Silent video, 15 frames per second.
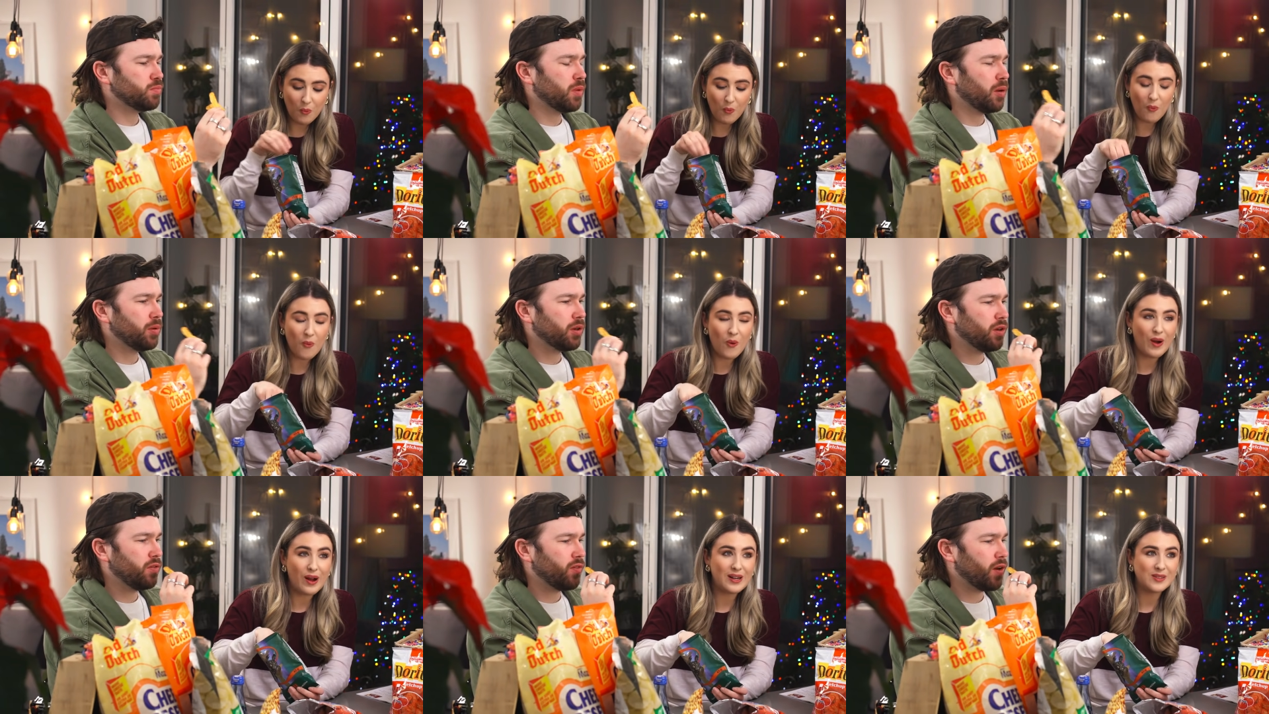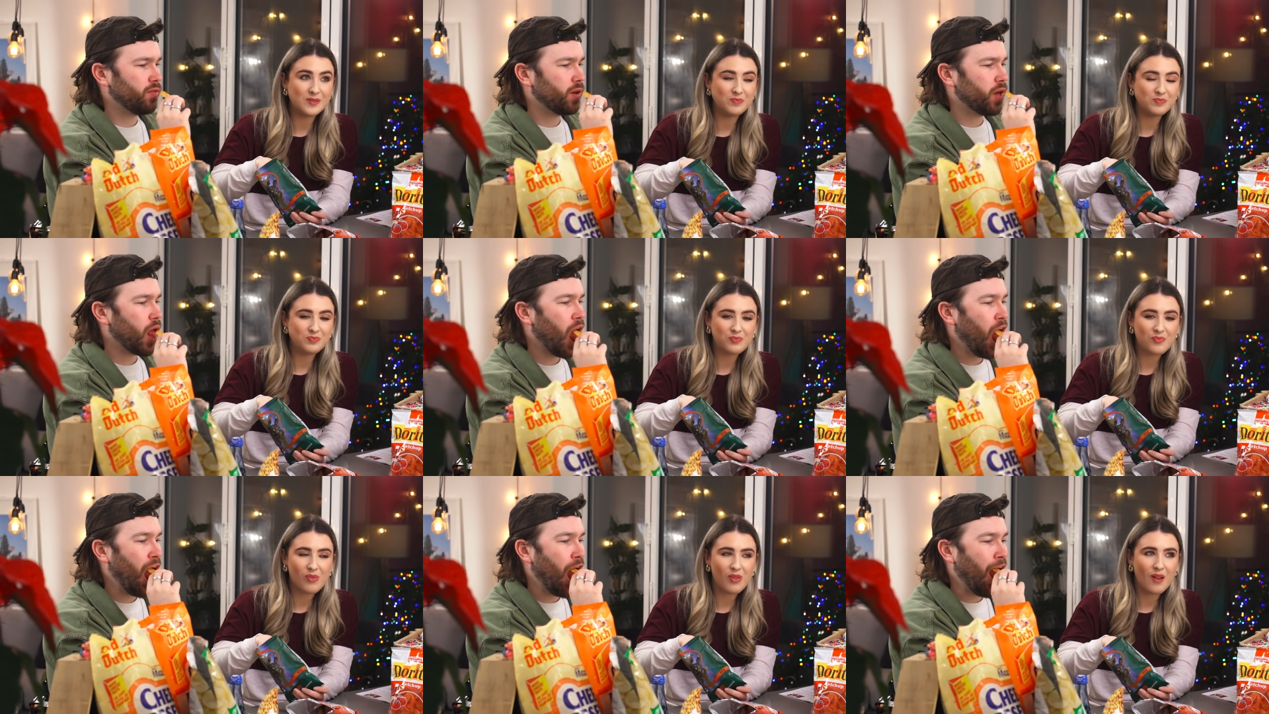Speaker 1: barbecue wow. flavour.
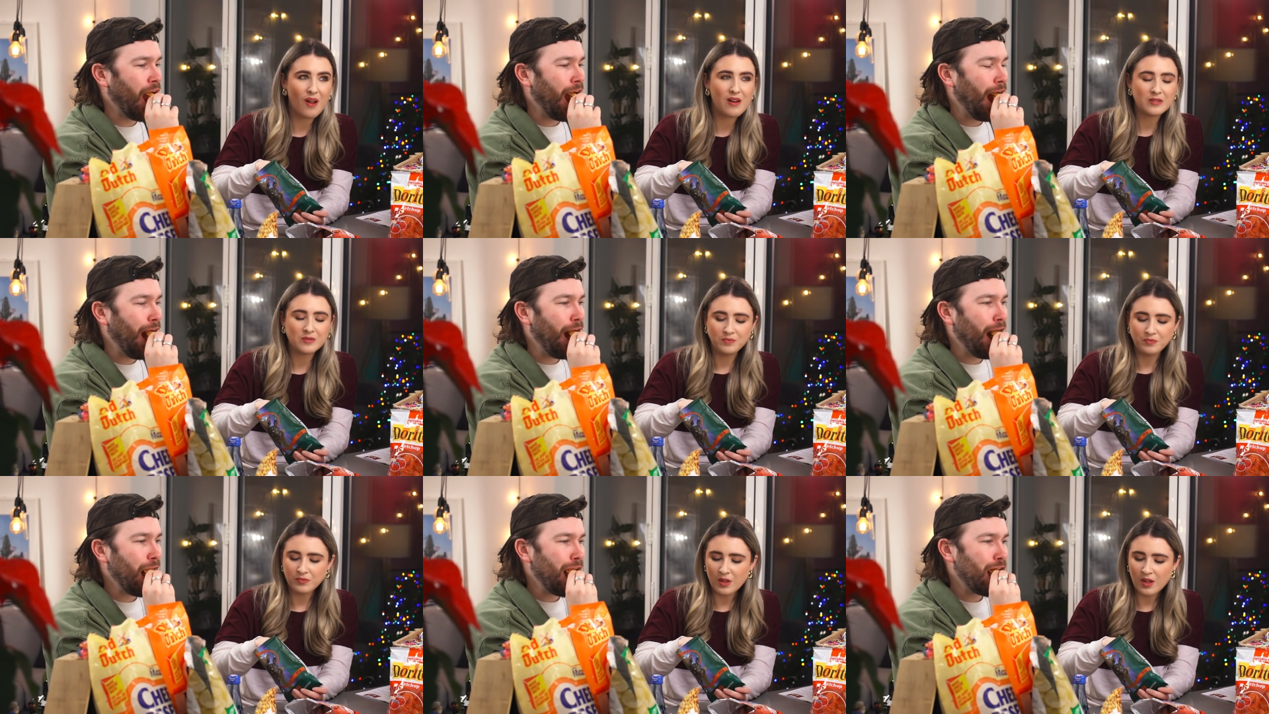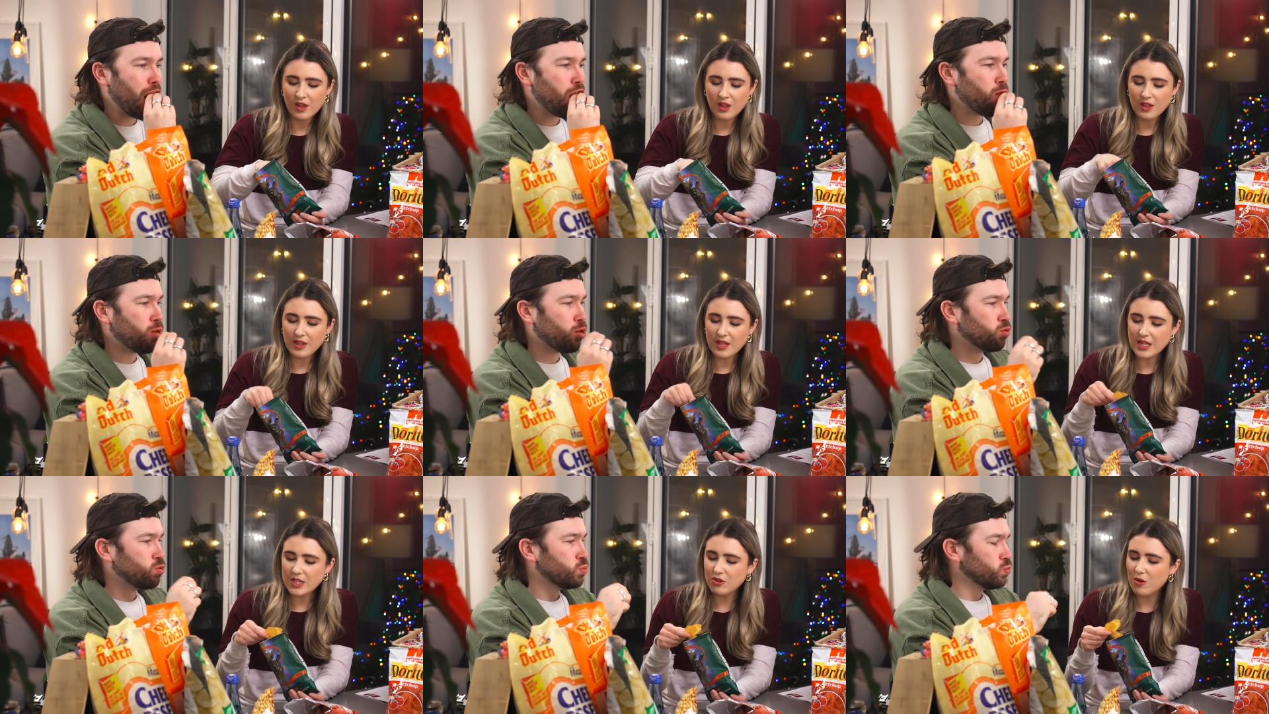
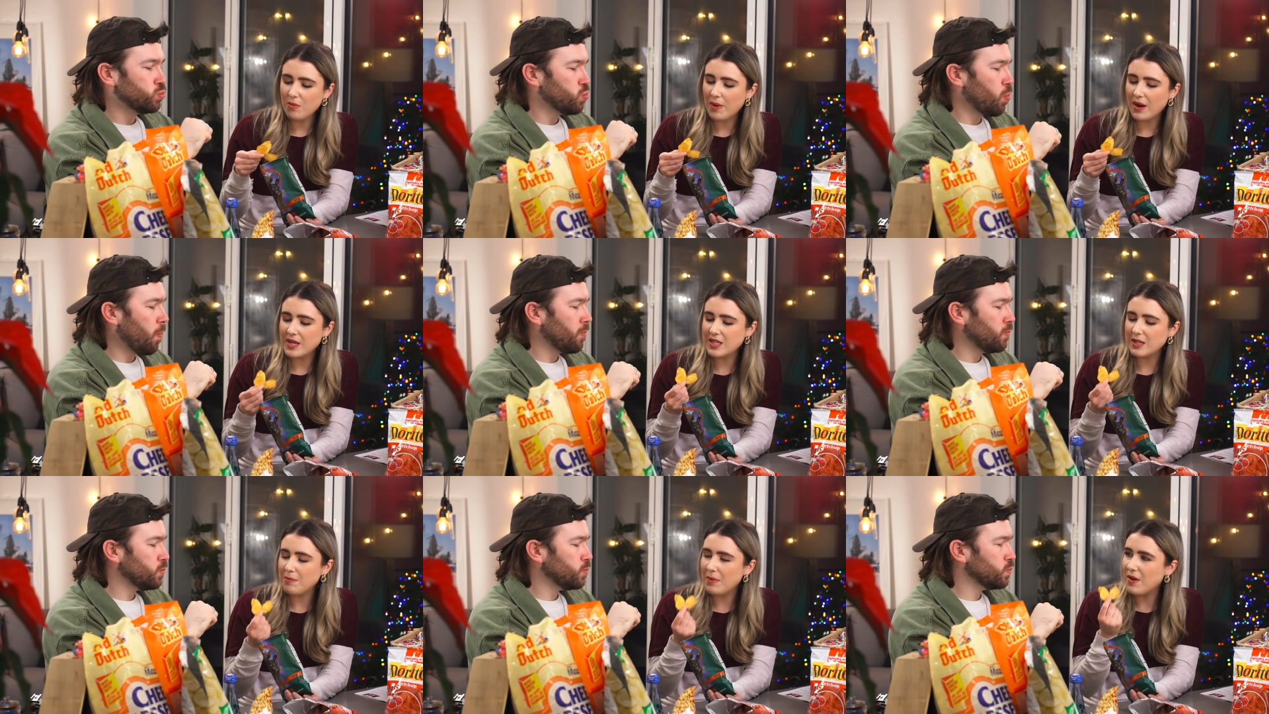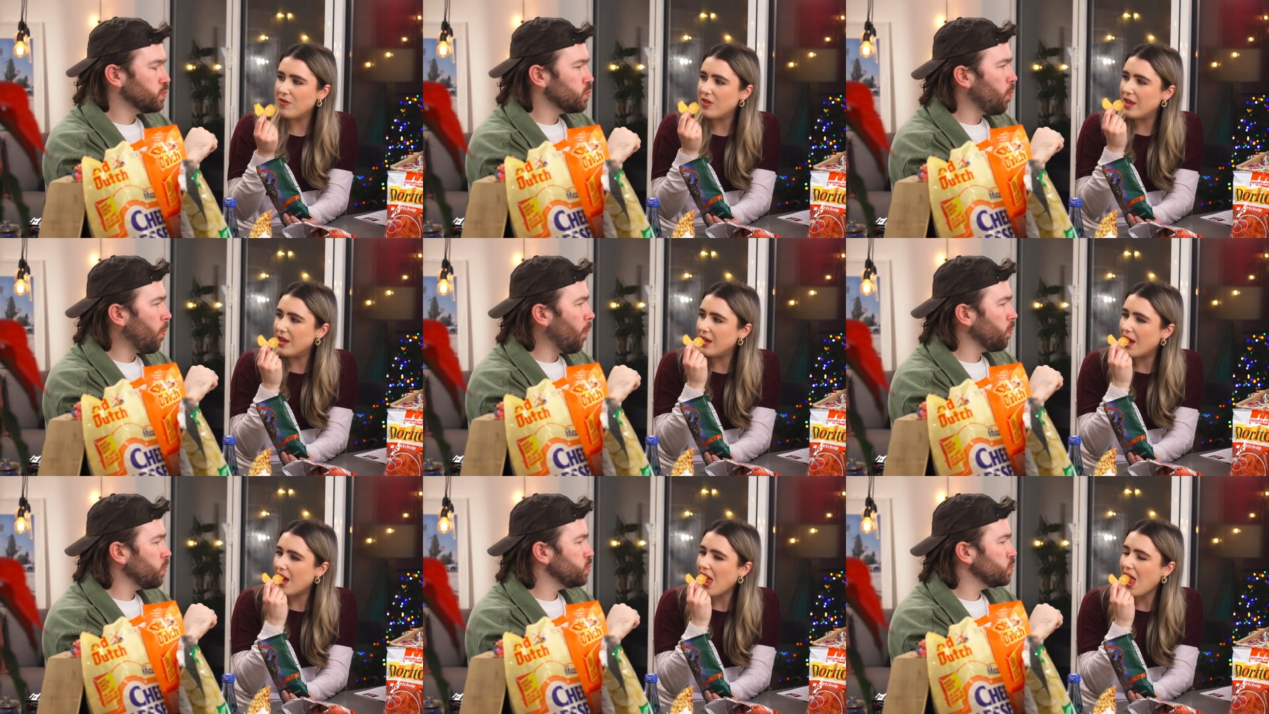These are reminding me of the
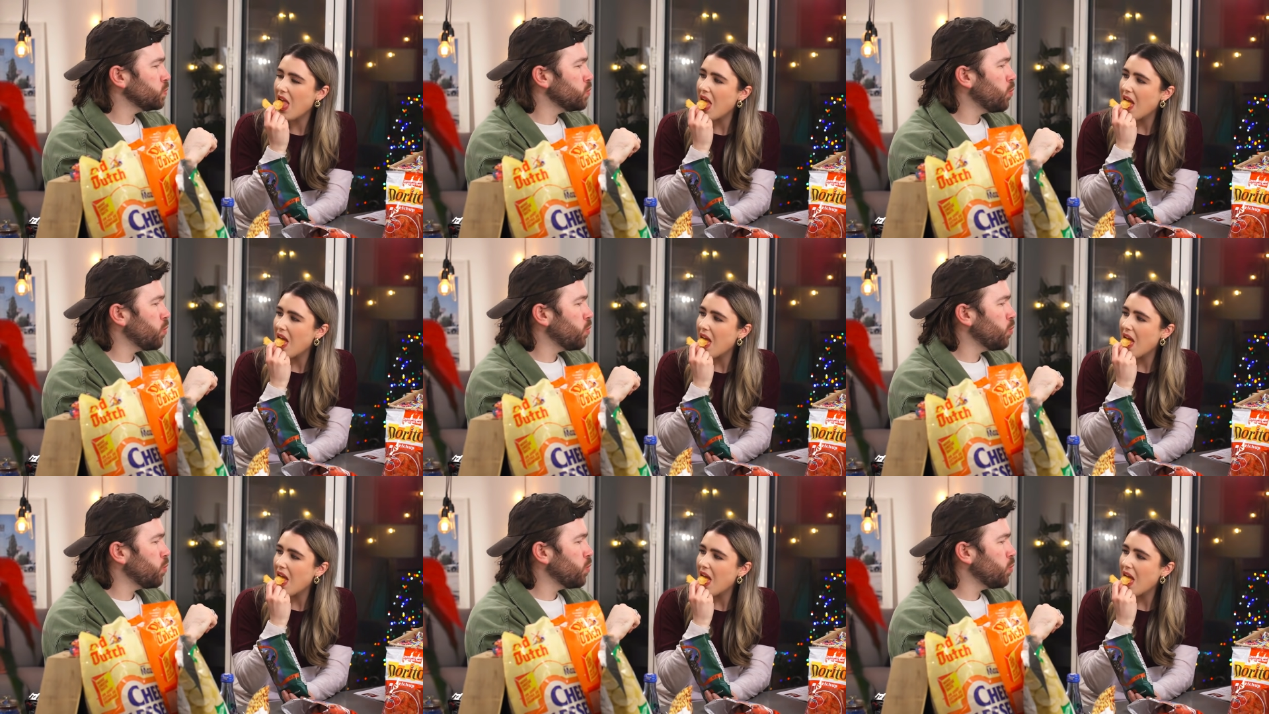uh,